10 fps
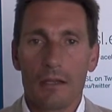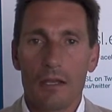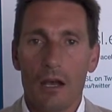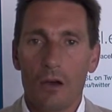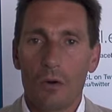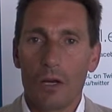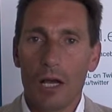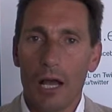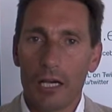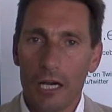Now,
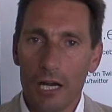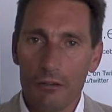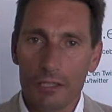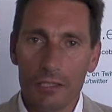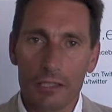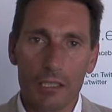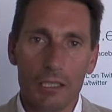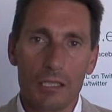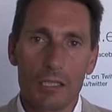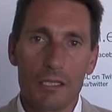
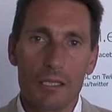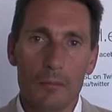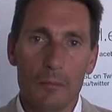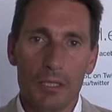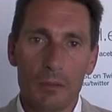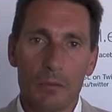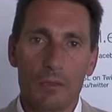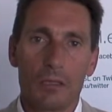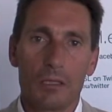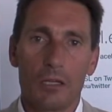currently,
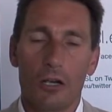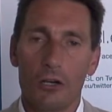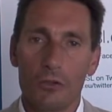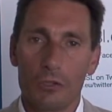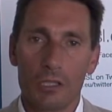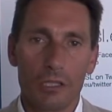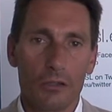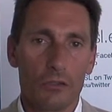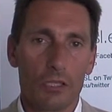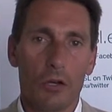people are looking
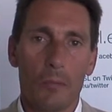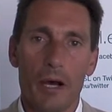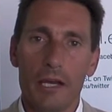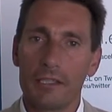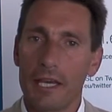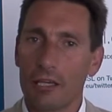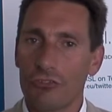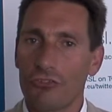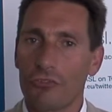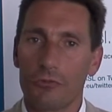into the combined
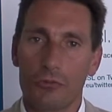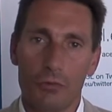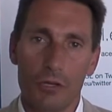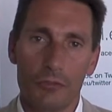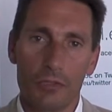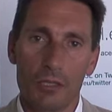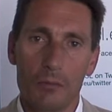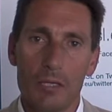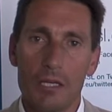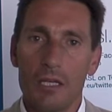actions of
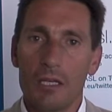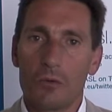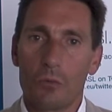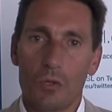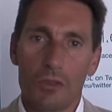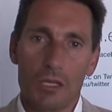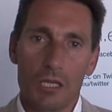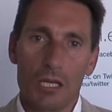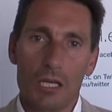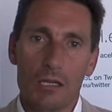sorafenib with
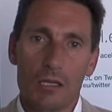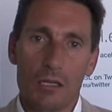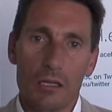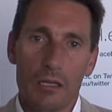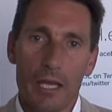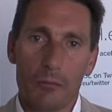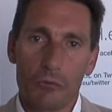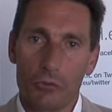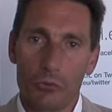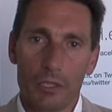the
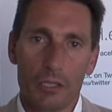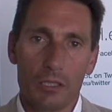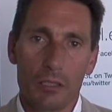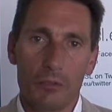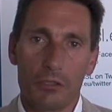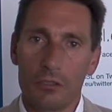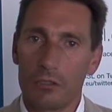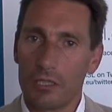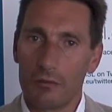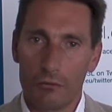mTOR
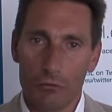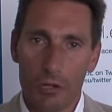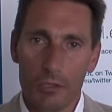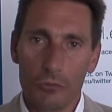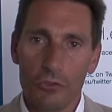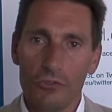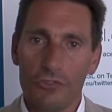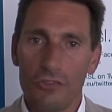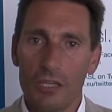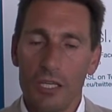inhibitor
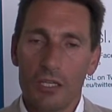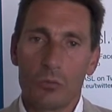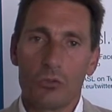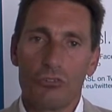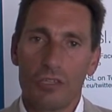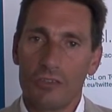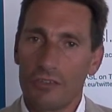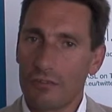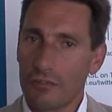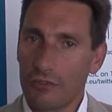everolimus, which is
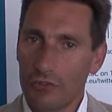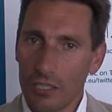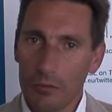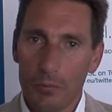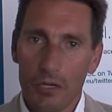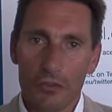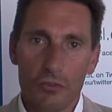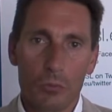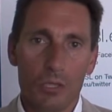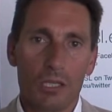a distinct
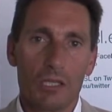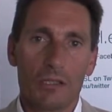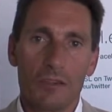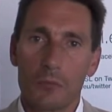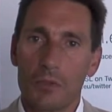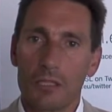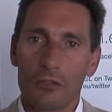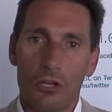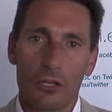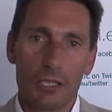pathway that's being
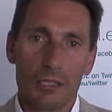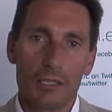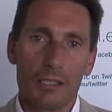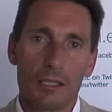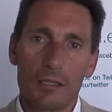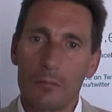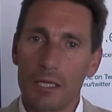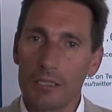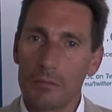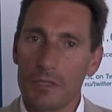targeted, and it
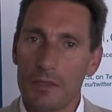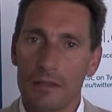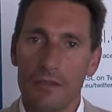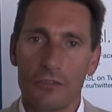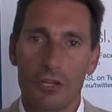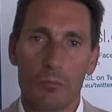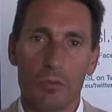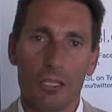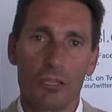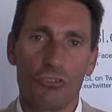might be that this
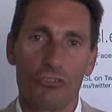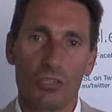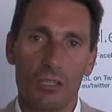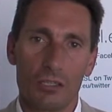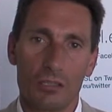combination